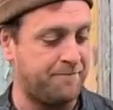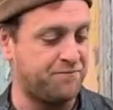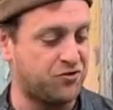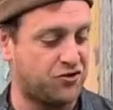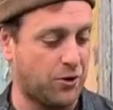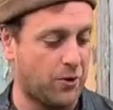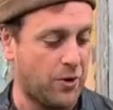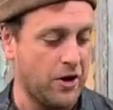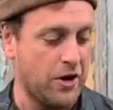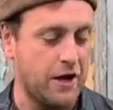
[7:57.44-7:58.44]
So
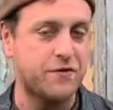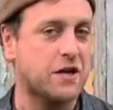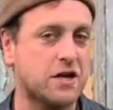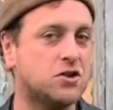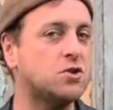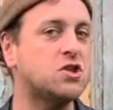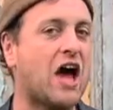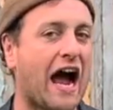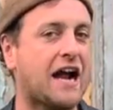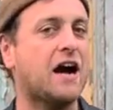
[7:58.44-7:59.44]
if you're going to do
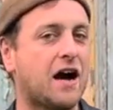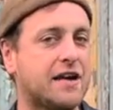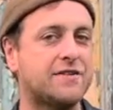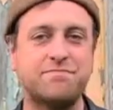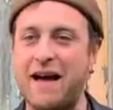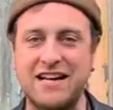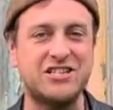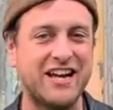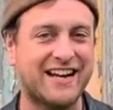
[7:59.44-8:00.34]
that kind of magic,